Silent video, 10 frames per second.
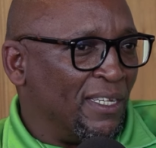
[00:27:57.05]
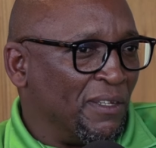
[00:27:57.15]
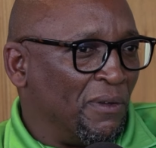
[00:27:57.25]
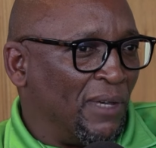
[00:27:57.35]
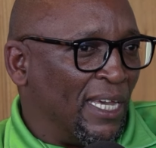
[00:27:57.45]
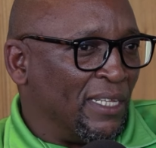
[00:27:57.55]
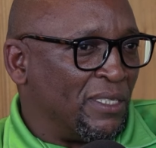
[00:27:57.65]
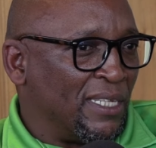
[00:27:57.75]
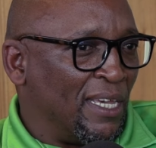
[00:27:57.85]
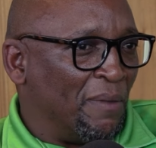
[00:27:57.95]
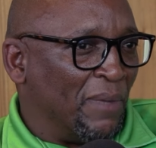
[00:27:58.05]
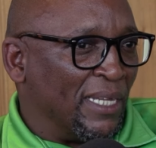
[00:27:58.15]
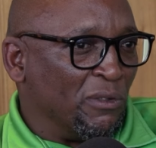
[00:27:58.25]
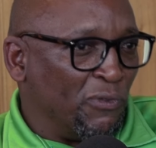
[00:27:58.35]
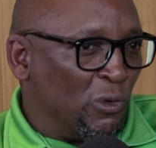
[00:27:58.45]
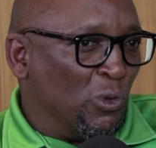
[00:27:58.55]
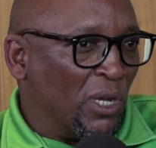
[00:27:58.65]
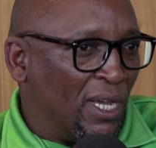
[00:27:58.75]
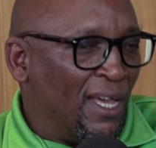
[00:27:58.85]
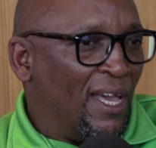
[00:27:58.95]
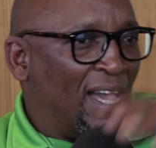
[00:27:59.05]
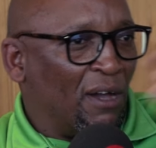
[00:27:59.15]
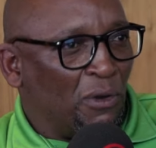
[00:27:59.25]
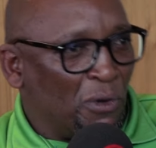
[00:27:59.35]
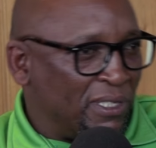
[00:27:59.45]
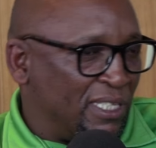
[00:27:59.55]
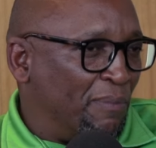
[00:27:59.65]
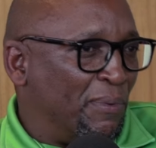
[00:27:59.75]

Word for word: you know, and um, and if you look across the